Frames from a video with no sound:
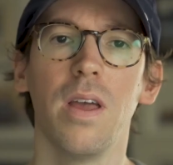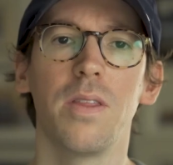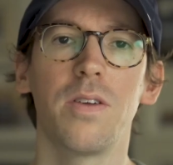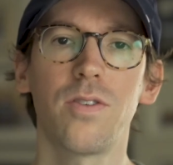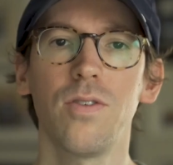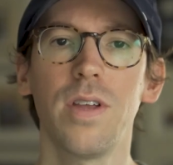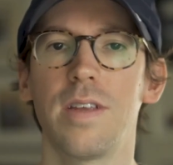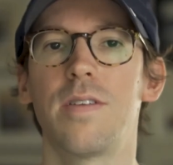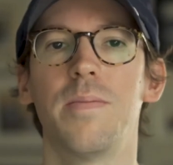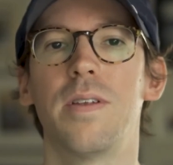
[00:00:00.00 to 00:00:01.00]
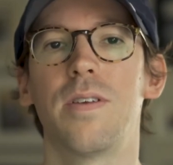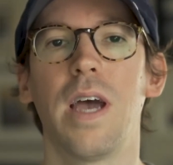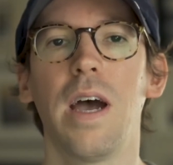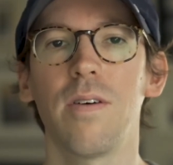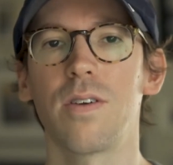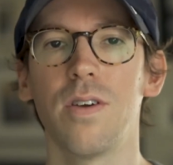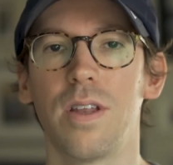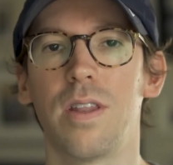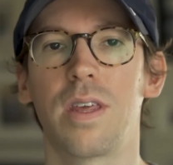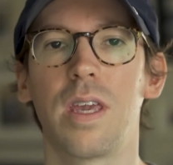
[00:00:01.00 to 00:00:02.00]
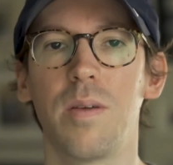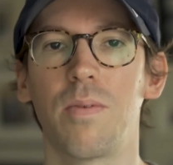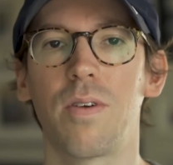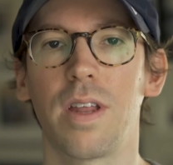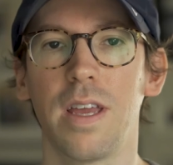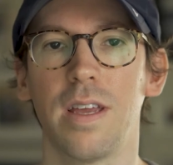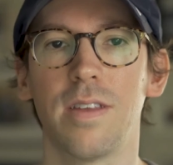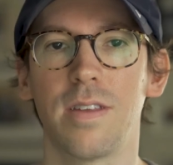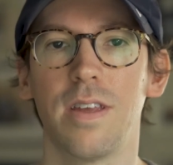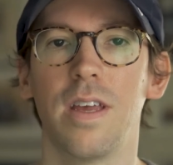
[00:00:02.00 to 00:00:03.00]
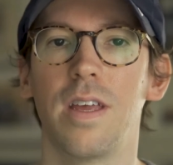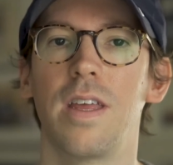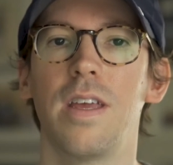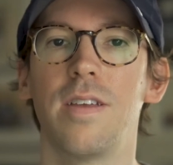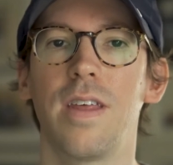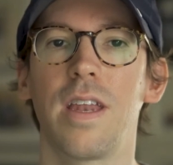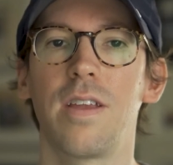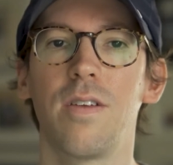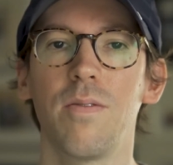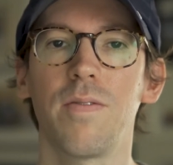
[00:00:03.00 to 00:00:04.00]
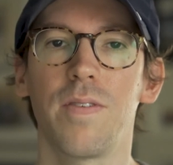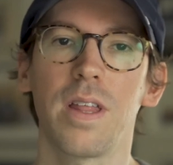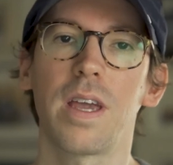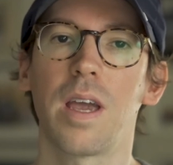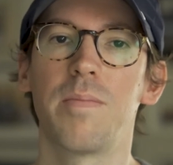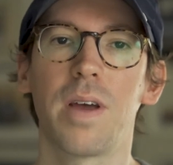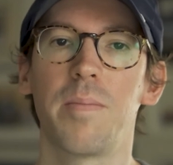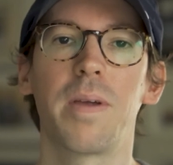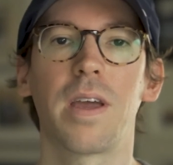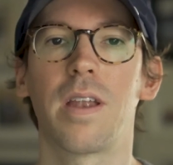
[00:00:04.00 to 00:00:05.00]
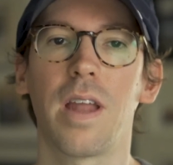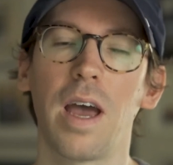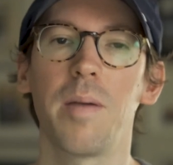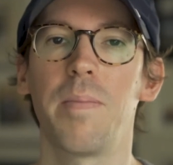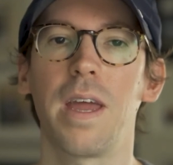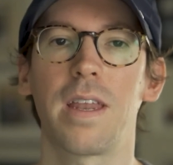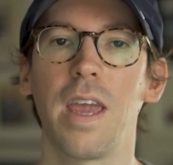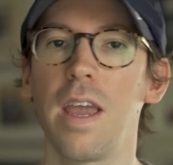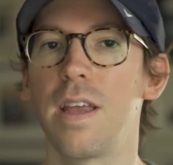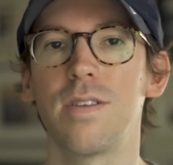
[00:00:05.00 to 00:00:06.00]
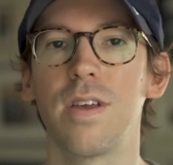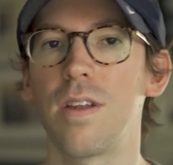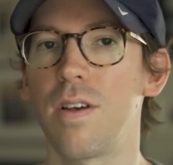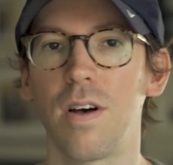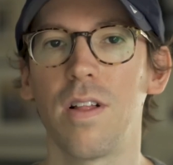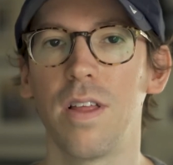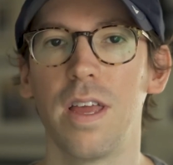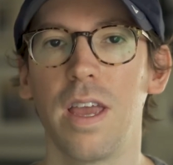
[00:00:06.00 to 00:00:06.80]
The true testament to how good the keyboard is that I don't feel like I'm typing on an iPad case at all.